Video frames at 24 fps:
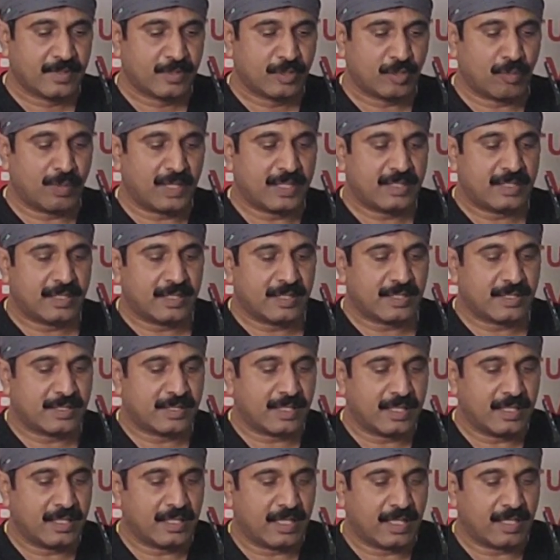So once it is
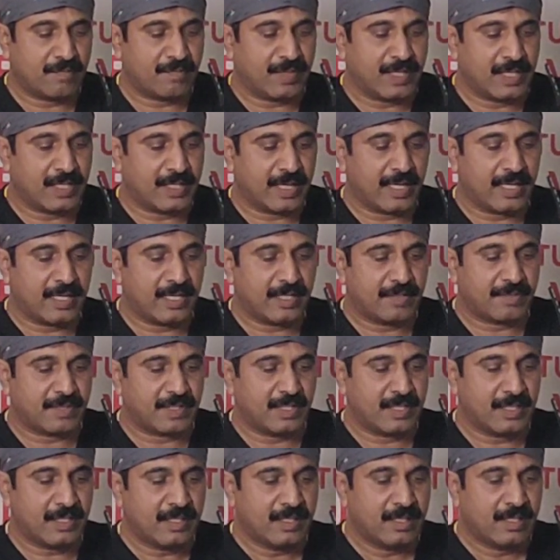done, and we will dilate with
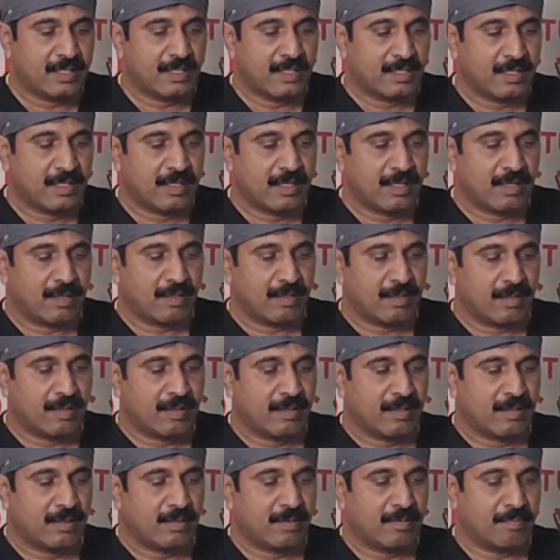the
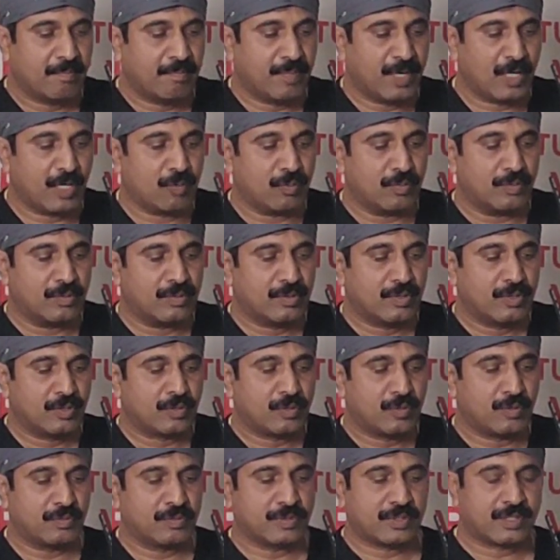balloon
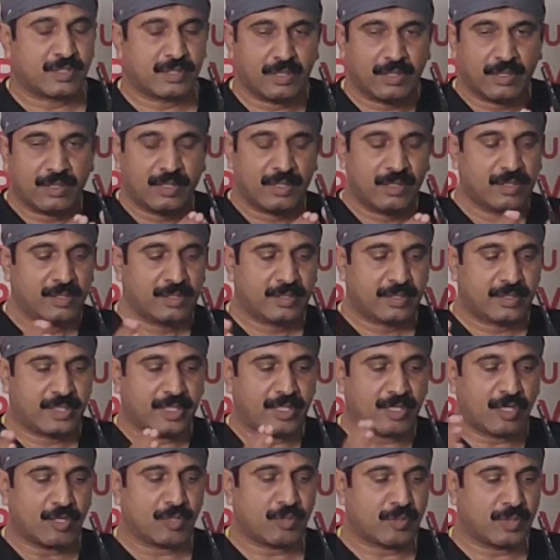to
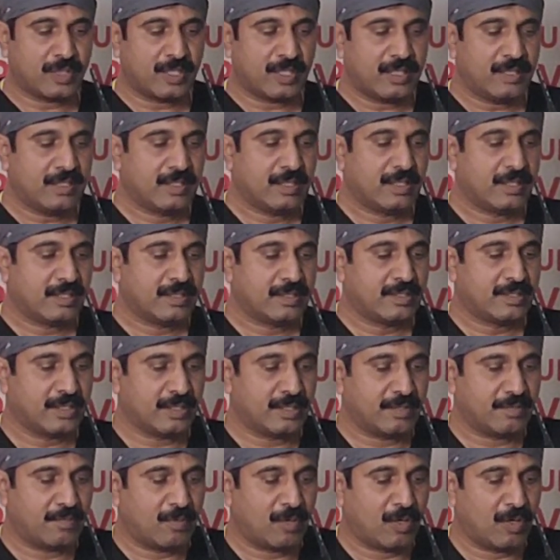stick onto the
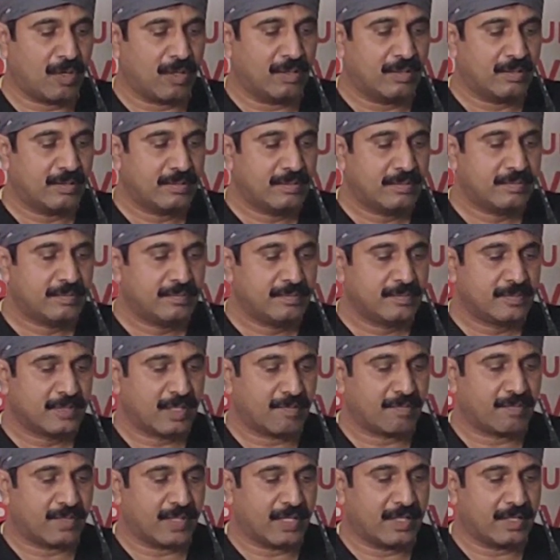wall
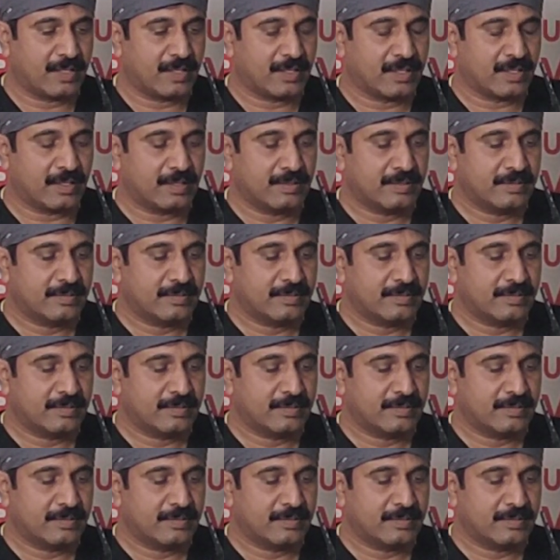of the aorta.